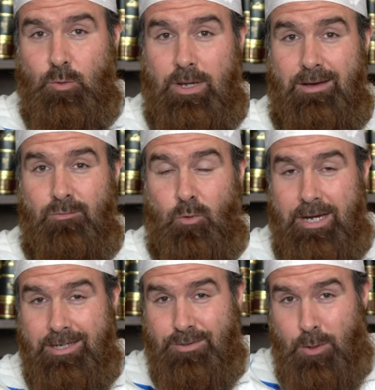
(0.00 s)
So we have
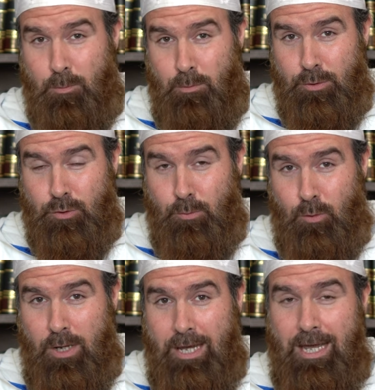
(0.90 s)
rings that are
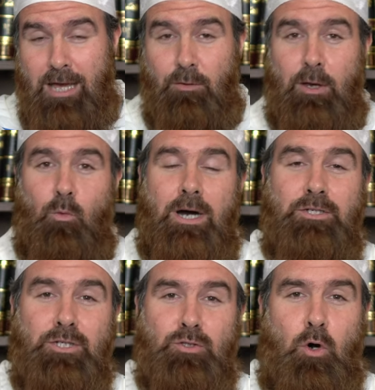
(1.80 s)
permissible and we have
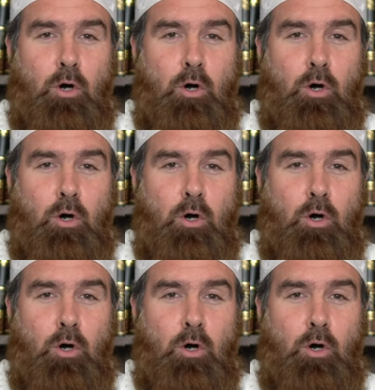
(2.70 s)
watches.